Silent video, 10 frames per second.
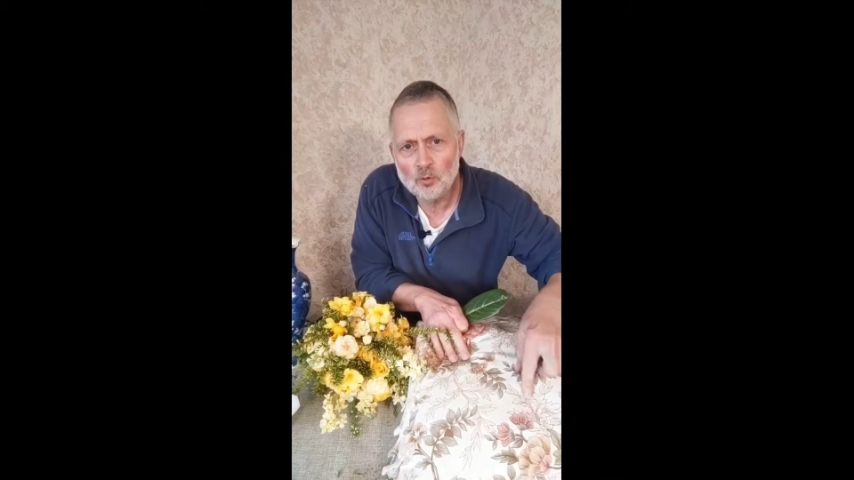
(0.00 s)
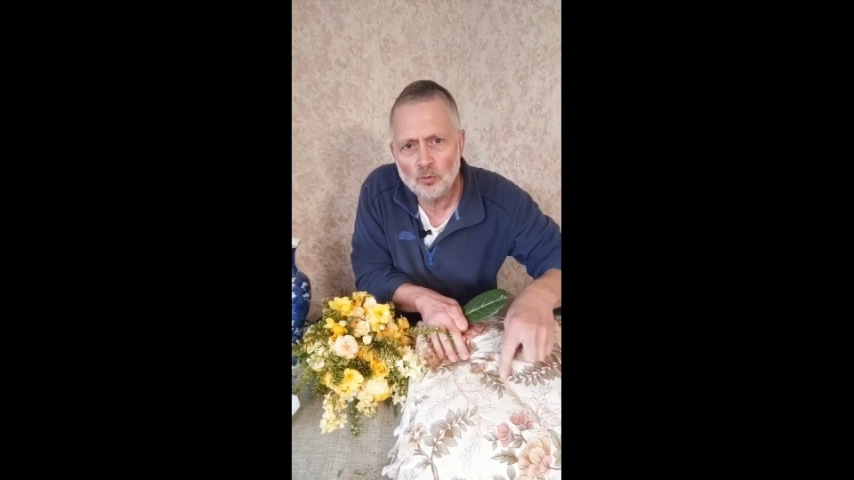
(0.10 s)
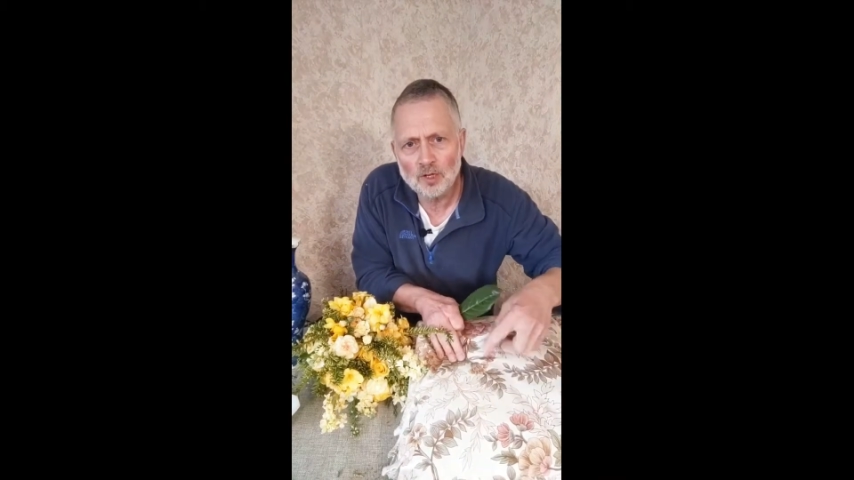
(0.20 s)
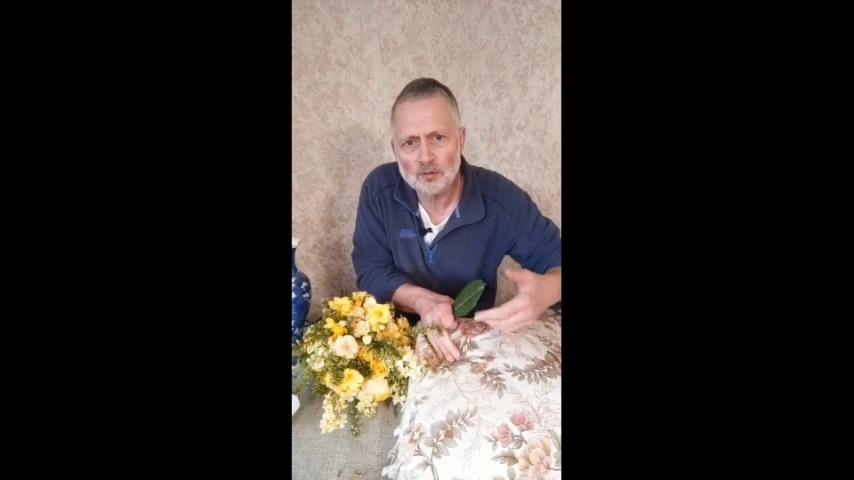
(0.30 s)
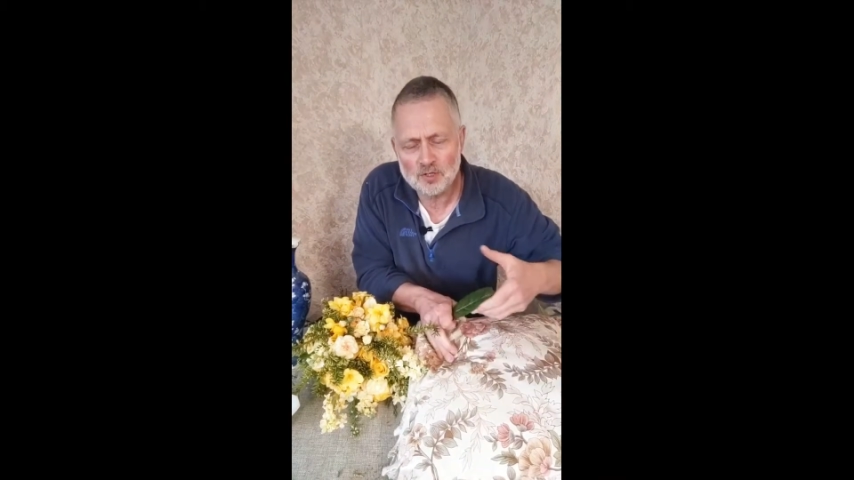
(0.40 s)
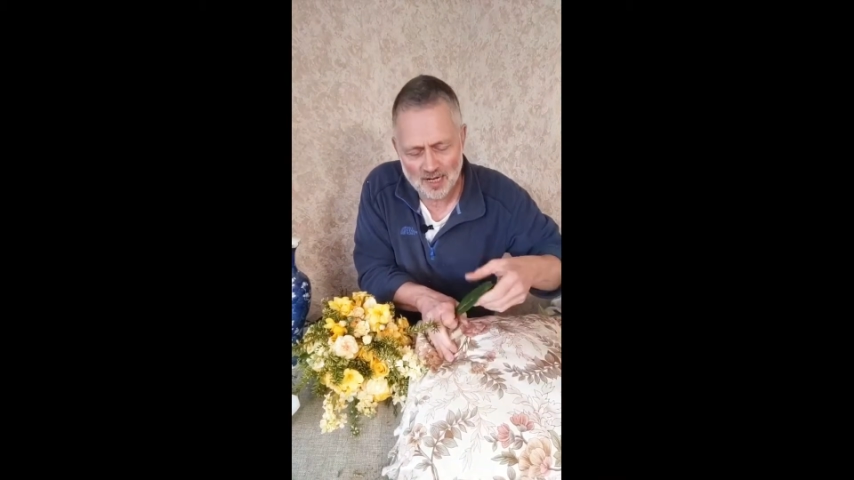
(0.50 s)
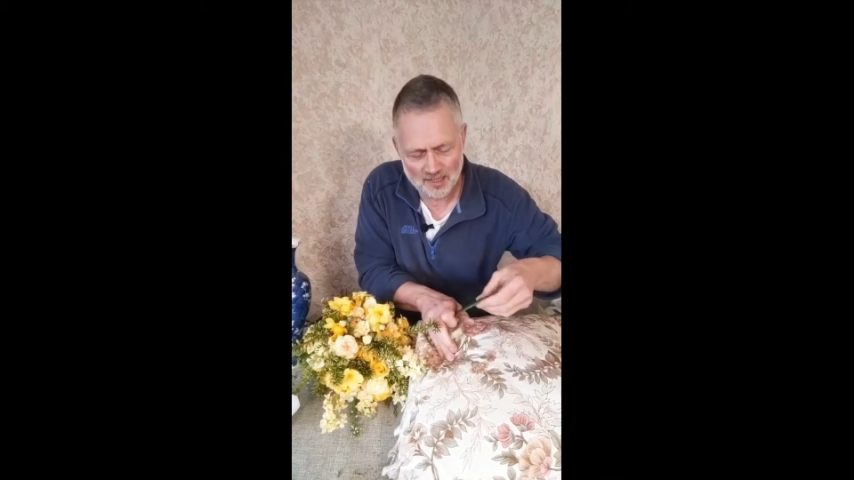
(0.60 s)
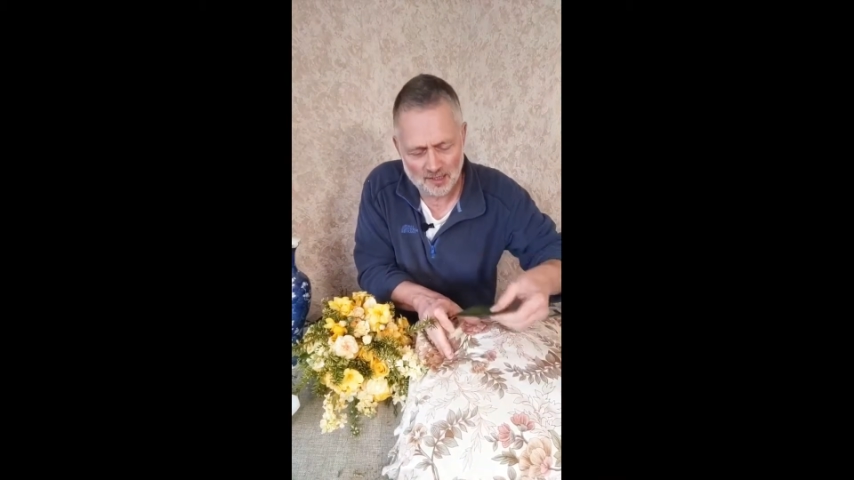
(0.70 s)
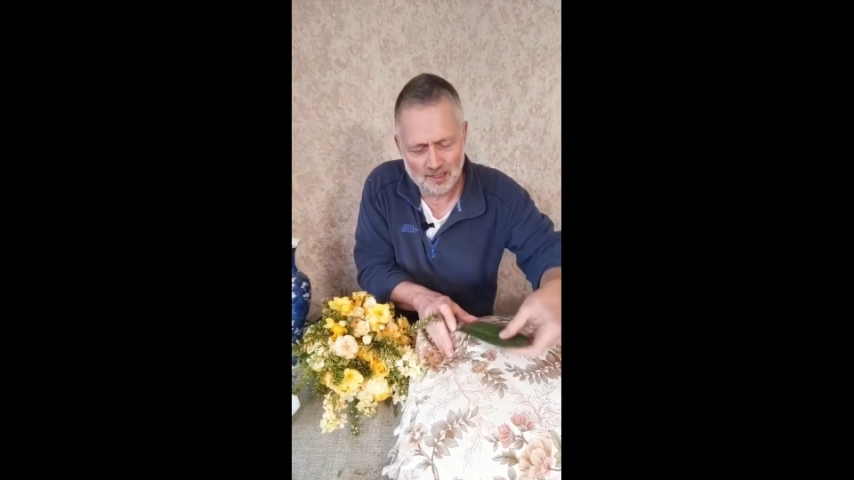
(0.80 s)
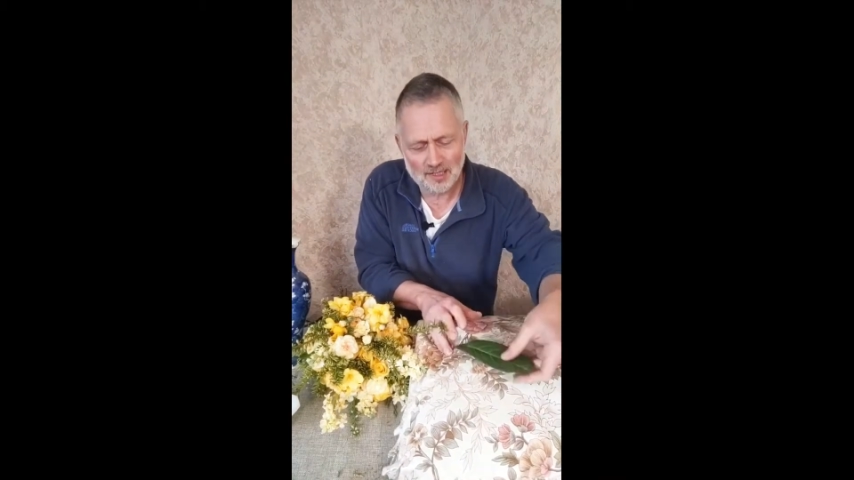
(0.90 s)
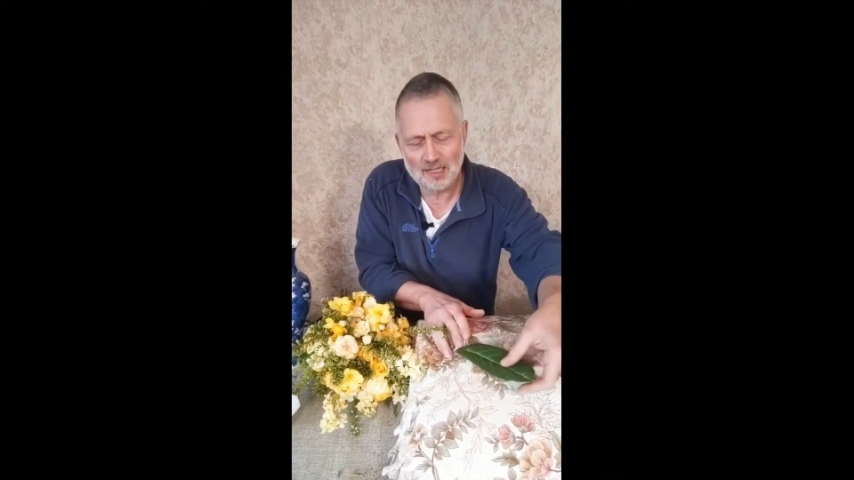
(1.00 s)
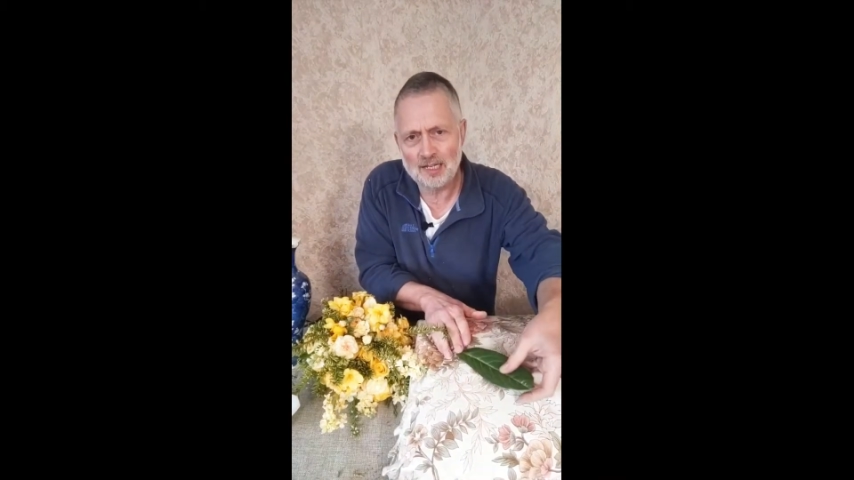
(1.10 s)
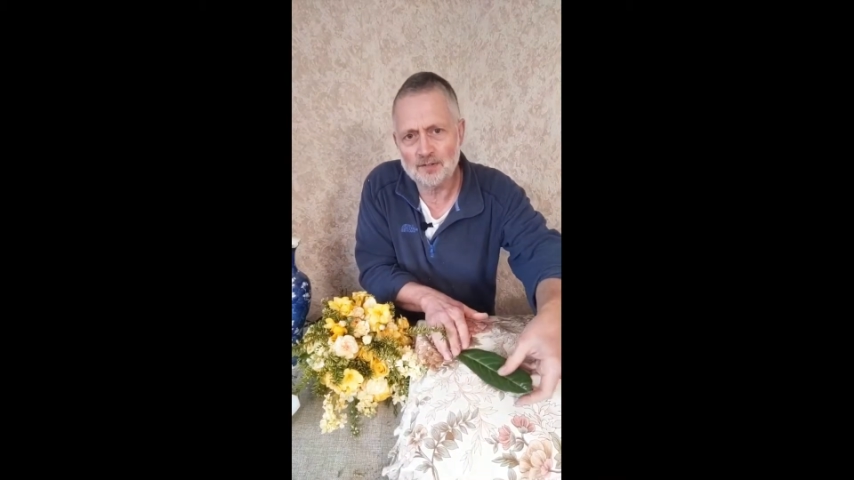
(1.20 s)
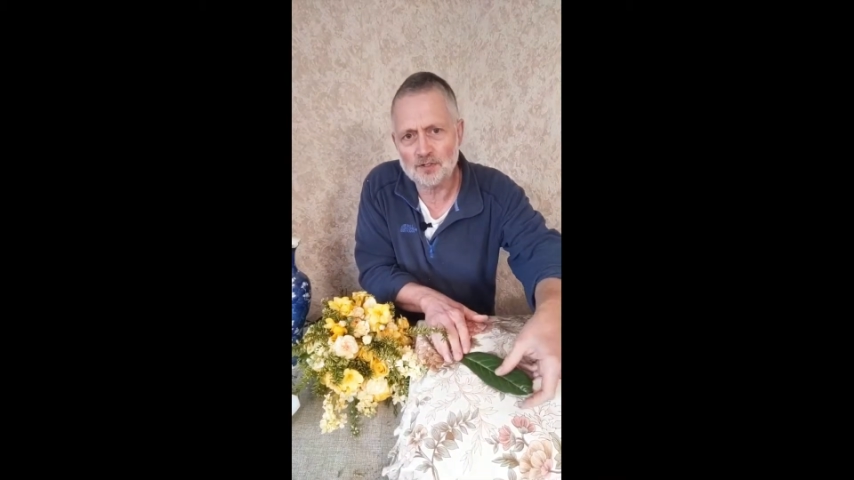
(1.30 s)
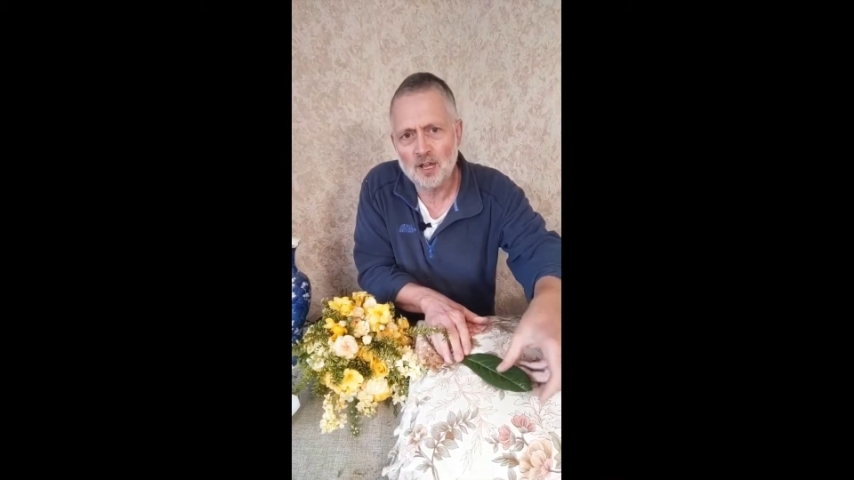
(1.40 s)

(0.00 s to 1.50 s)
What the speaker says: little delicate leaves.